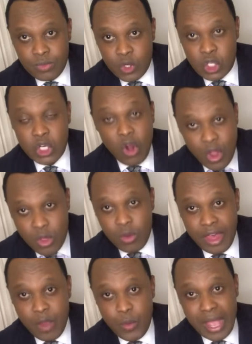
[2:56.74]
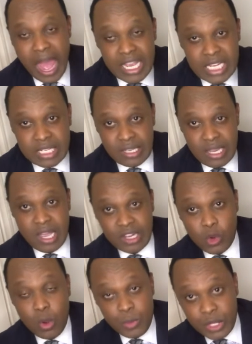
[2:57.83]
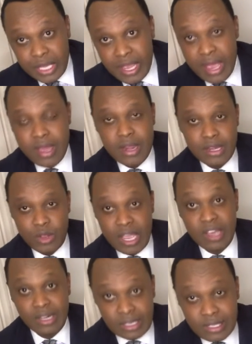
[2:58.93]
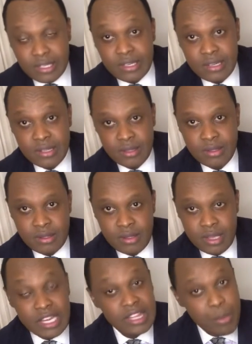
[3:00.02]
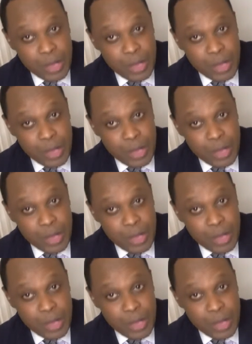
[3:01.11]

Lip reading: show you that we actually can communicate and can listen in the